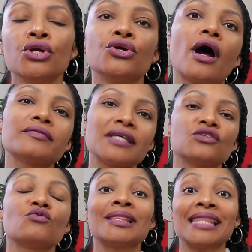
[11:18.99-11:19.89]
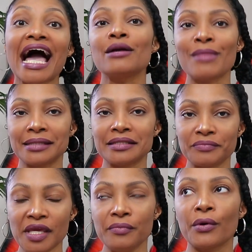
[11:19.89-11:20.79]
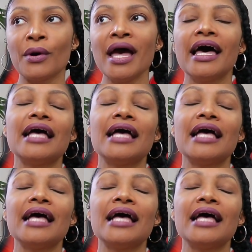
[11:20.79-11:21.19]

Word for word: your upcycles with like-minded people.